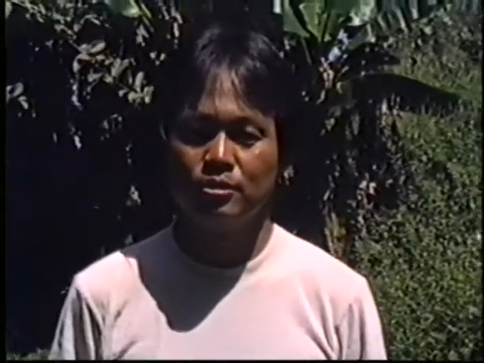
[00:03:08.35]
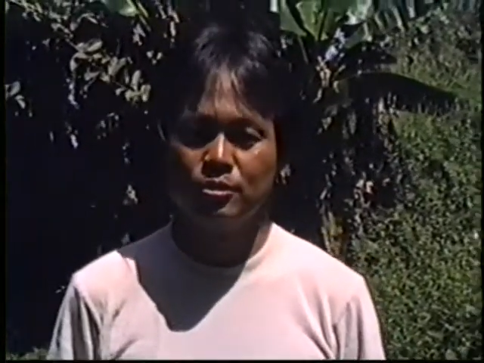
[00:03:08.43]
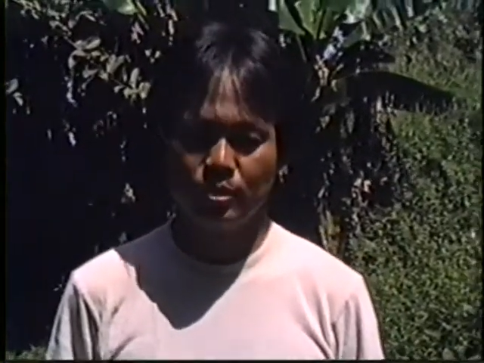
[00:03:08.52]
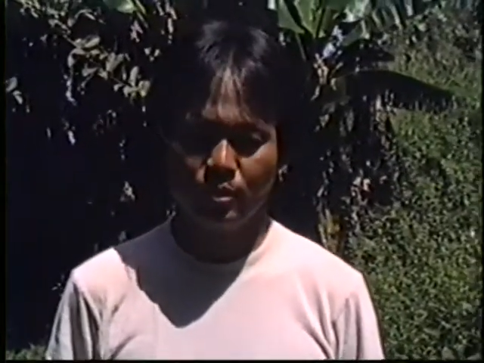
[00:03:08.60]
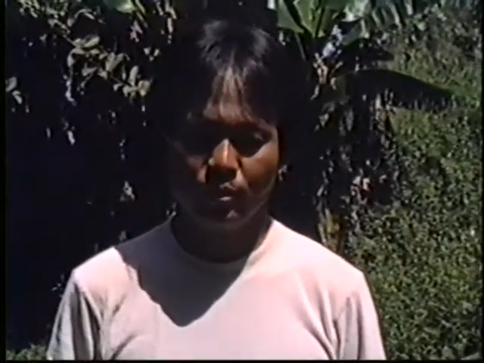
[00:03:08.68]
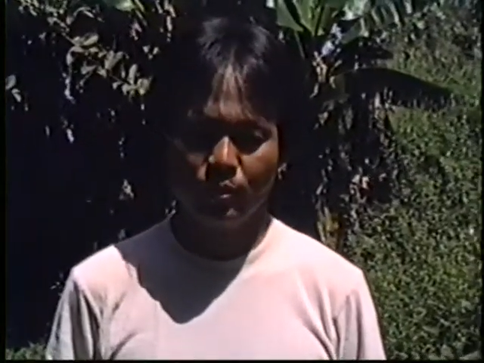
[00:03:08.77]

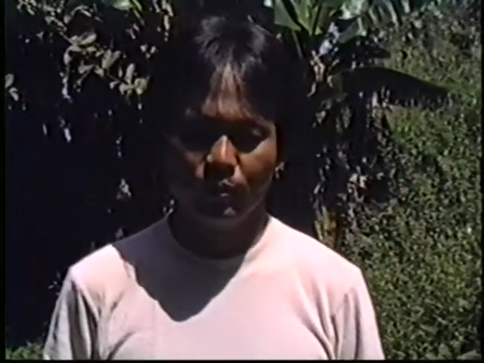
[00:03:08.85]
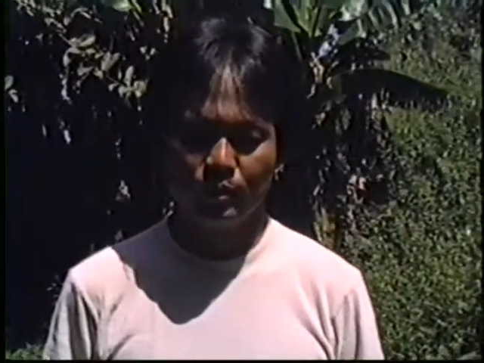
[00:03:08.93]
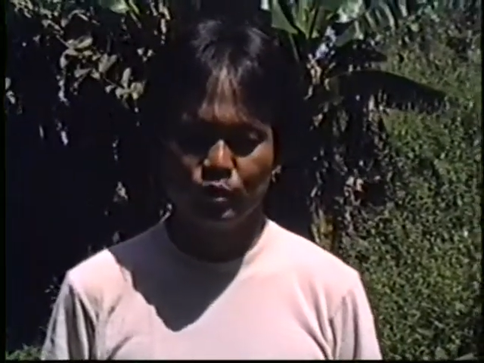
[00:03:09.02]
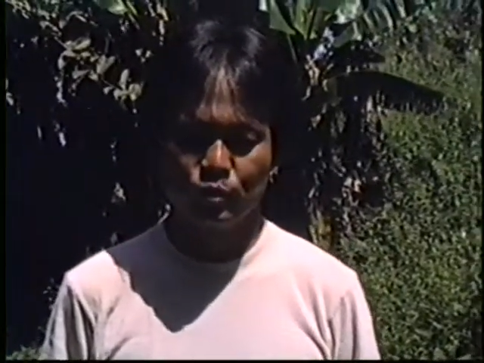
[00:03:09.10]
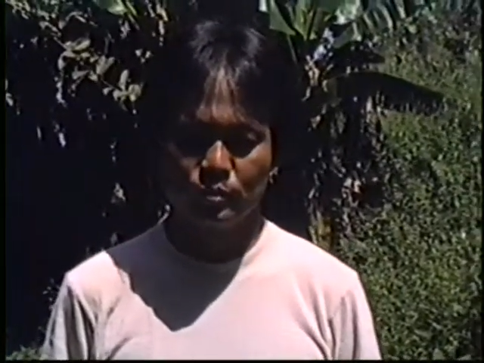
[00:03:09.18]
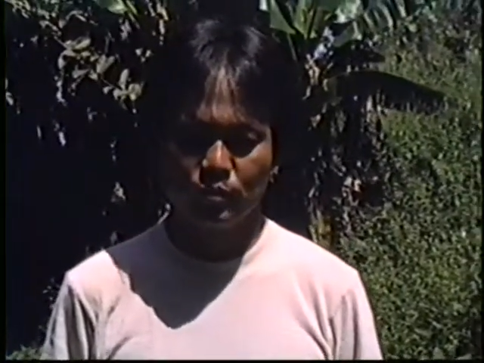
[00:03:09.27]
So in
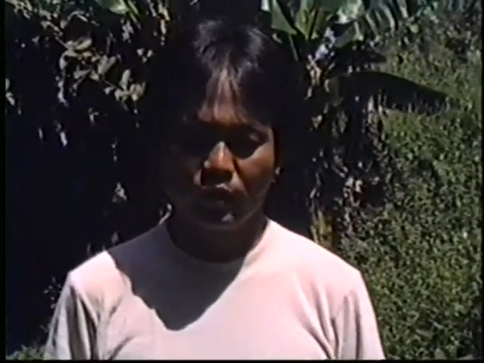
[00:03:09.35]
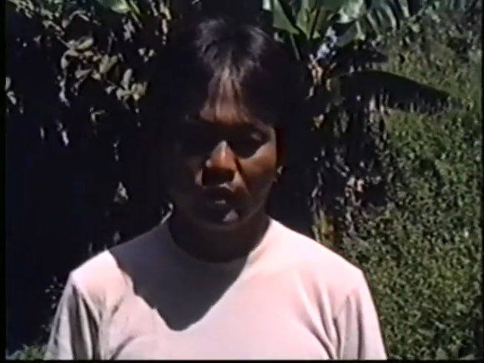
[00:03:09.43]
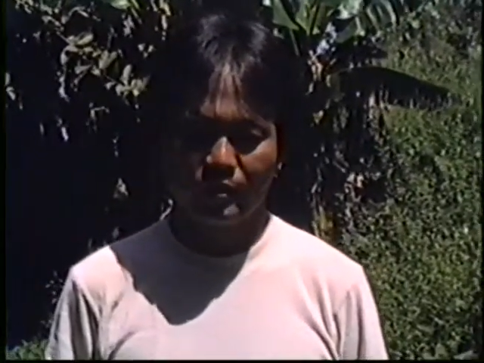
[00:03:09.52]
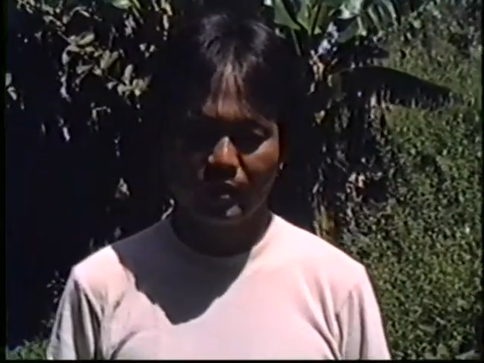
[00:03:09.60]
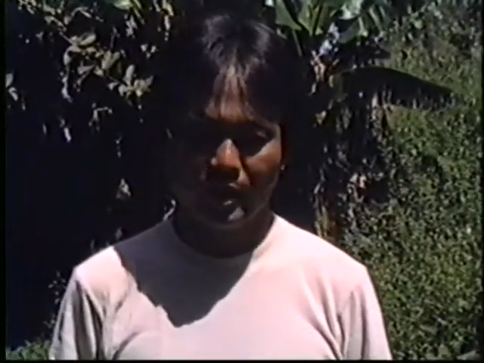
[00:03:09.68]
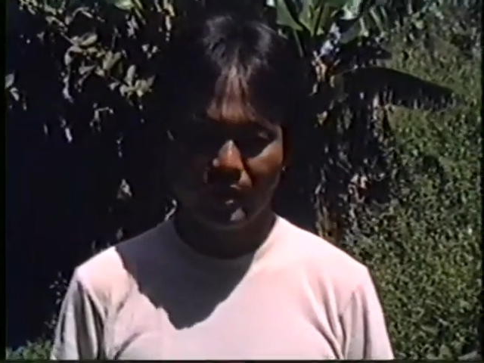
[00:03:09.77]
terms of
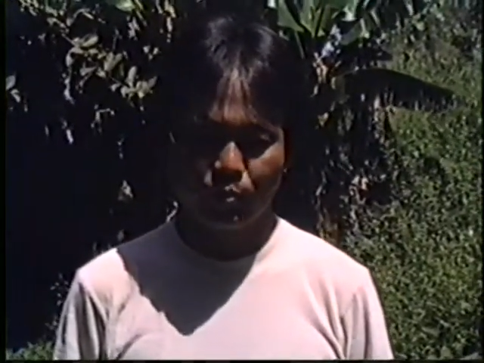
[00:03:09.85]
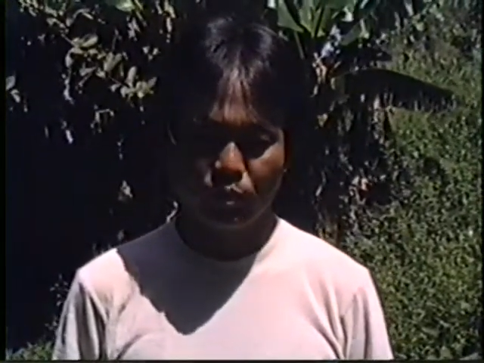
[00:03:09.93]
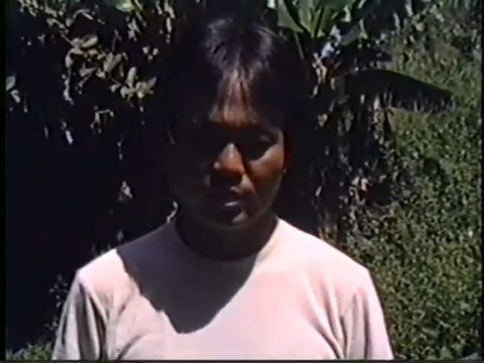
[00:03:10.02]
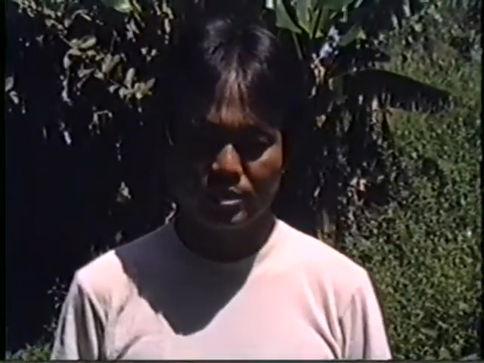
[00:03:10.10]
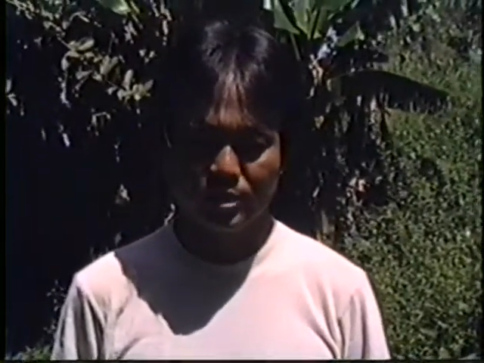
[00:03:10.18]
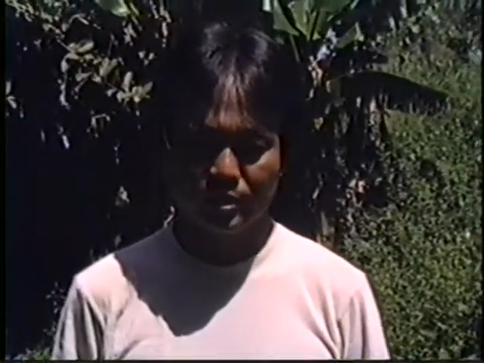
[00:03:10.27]
our clam
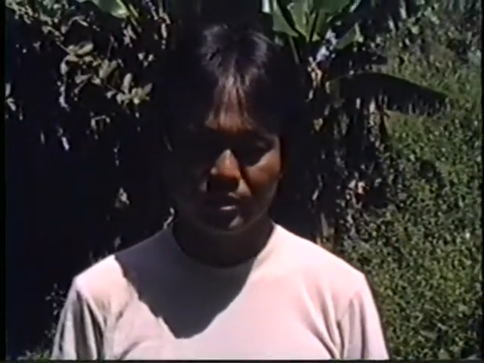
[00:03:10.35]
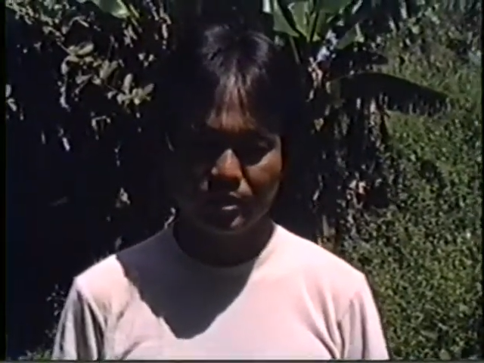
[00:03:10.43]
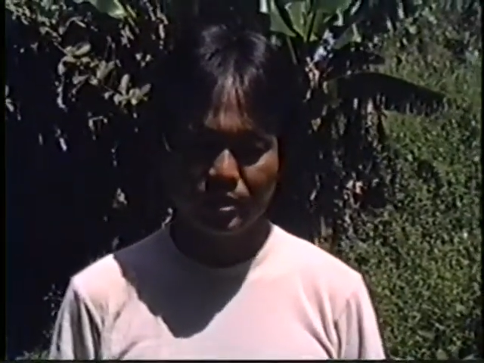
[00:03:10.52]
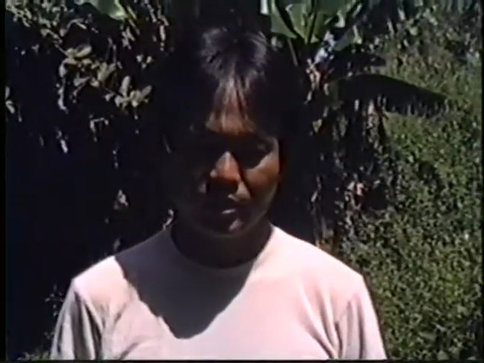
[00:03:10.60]
project,